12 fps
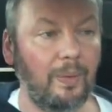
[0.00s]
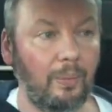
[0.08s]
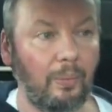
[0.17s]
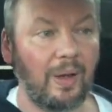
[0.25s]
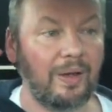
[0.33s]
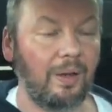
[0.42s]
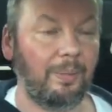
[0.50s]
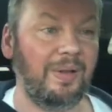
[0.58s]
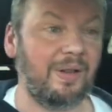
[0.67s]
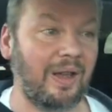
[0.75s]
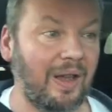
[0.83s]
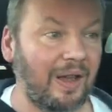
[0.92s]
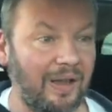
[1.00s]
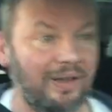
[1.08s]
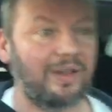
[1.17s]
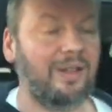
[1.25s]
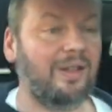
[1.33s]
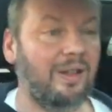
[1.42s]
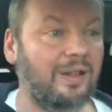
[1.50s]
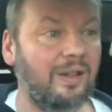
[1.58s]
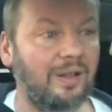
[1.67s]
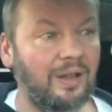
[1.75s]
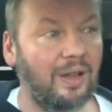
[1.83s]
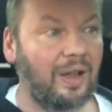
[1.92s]
Went upstairs,
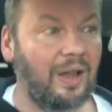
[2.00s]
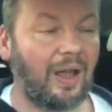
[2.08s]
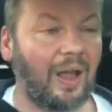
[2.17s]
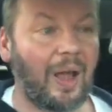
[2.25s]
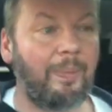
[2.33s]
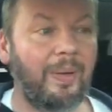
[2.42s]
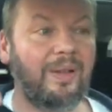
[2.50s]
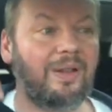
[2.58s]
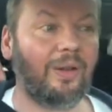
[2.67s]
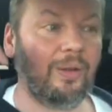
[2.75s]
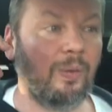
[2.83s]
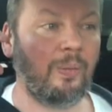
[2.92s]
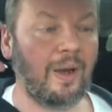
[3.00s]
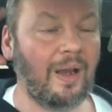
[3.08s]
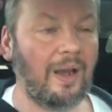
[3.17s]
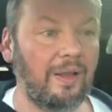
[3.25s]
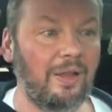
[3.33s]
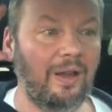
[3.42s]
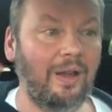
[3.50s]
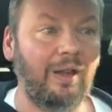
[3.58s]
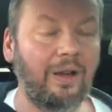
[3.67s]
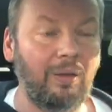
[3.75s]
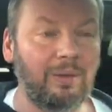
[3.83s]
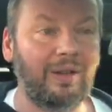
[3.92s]
happened to look where the
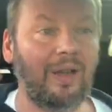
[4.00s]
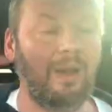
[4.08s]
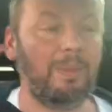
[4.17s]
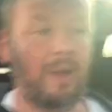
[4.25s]
old time